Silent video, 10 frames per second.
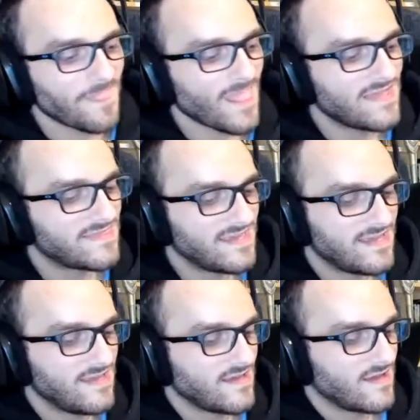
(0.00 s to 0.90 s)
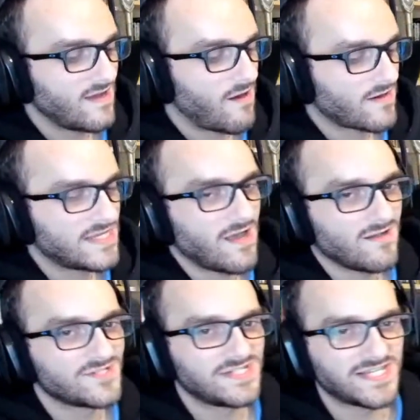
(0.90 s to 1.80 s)
the
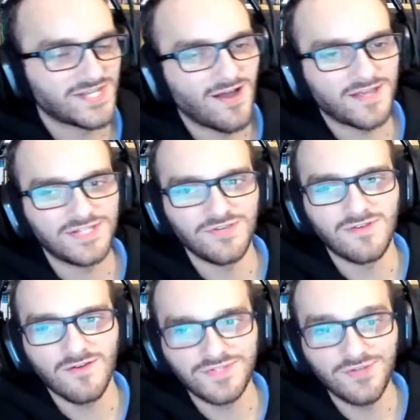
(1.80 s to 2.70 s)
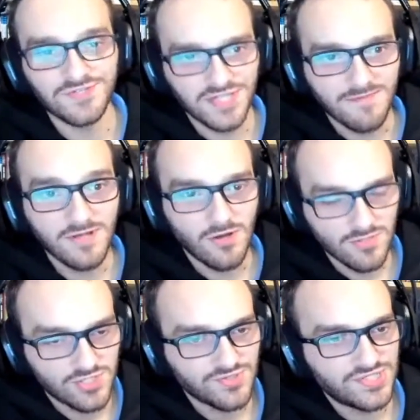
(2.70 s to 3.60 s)
archaeologist he's talking to goes, some
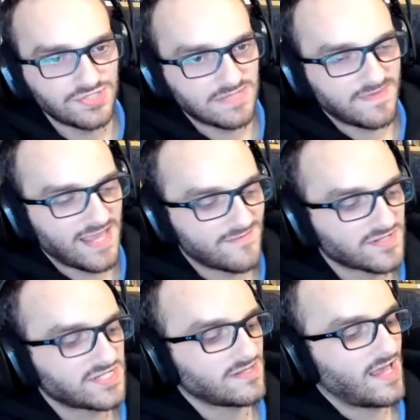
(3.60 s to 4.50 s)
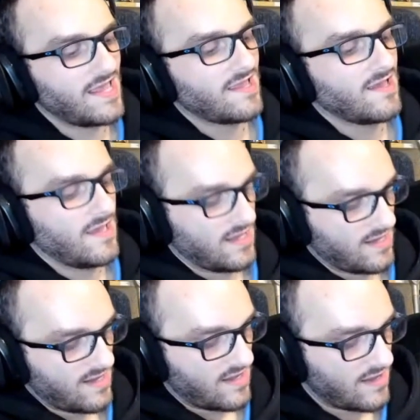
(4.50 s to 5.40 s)
cultures used to be able to like
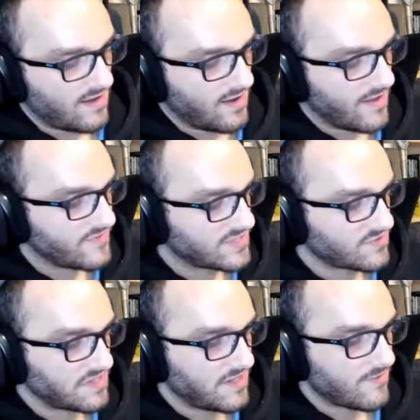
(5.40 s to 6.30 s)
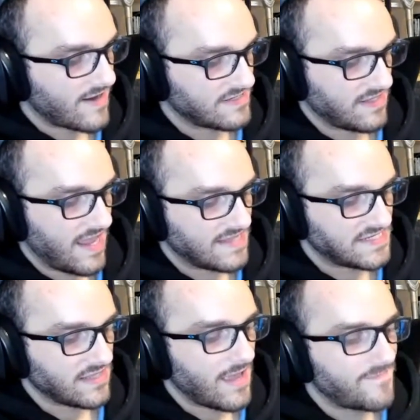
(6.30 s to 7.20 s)
it was theorized that they had
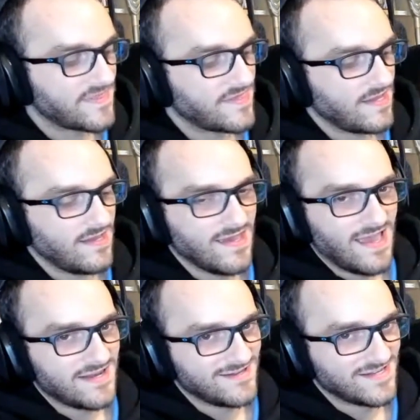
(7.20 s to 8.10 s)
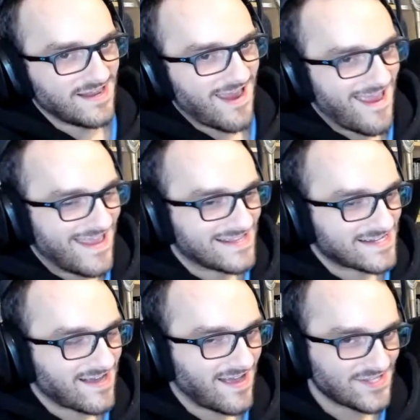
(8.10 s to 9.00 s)
telepathy, and
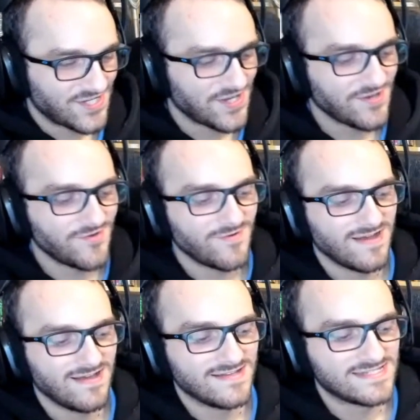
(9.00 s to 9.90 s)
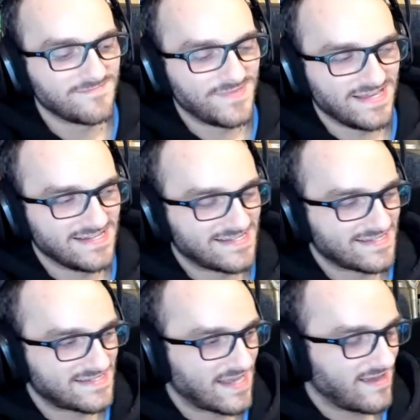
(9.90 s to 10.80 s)
it's cut to
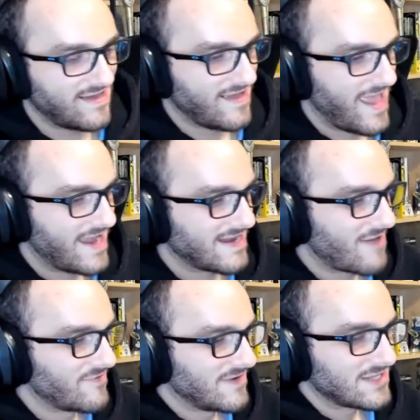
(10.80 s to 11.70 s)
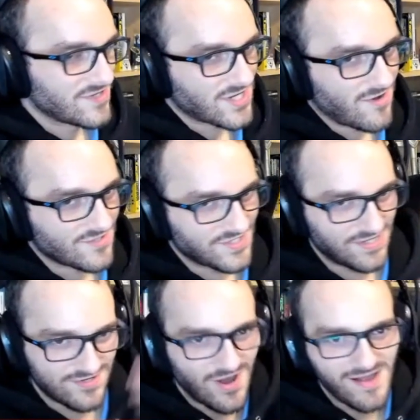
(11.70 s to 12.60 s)
Beast hanging out with those cultures,
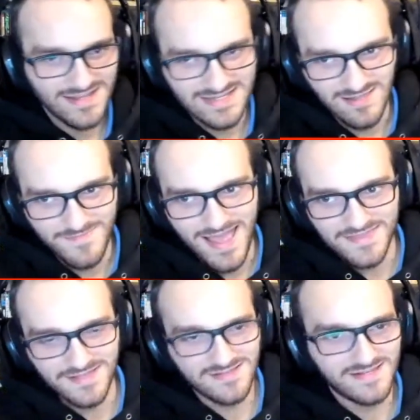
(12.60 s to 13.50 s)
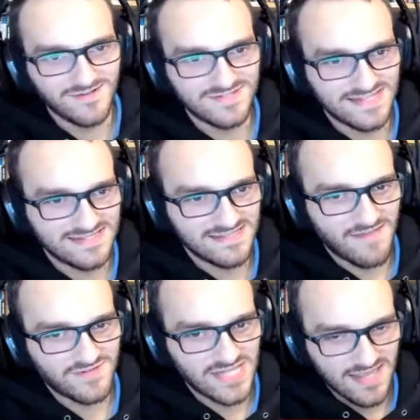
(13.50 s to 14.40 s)
and they're talking telepathically. He goes, did they
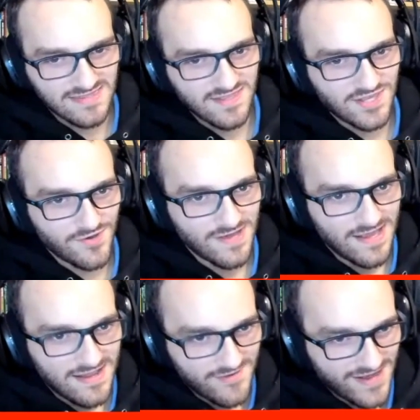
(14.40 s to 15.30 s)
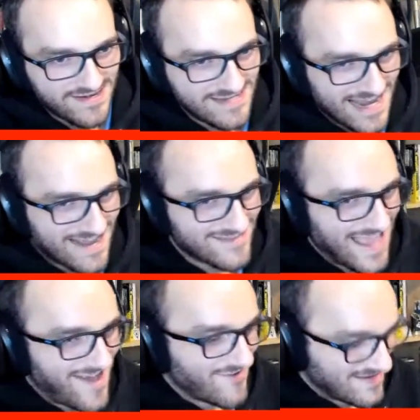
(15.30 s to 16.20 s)
ever say anything to you? And he went, not out
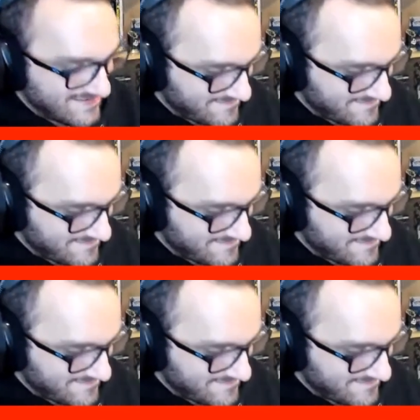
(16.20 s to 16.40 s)
loud.